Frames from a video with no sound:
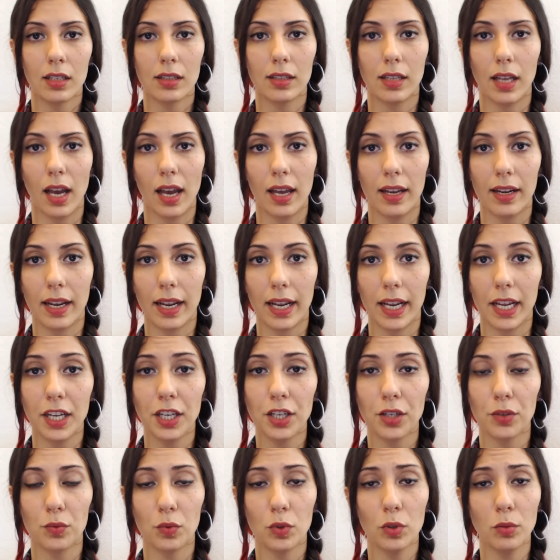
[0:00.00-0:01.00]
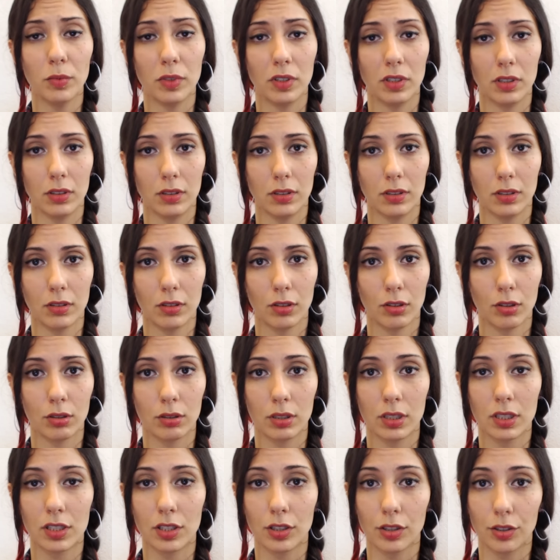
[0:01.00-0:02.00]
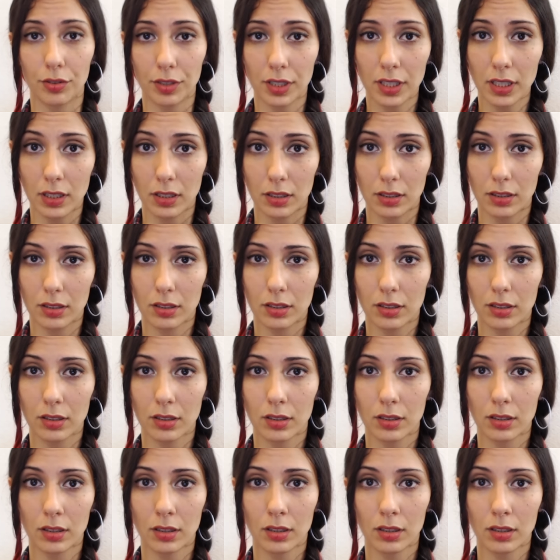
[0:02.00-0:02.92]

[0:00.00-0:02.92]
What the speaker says: that any woman who disagrees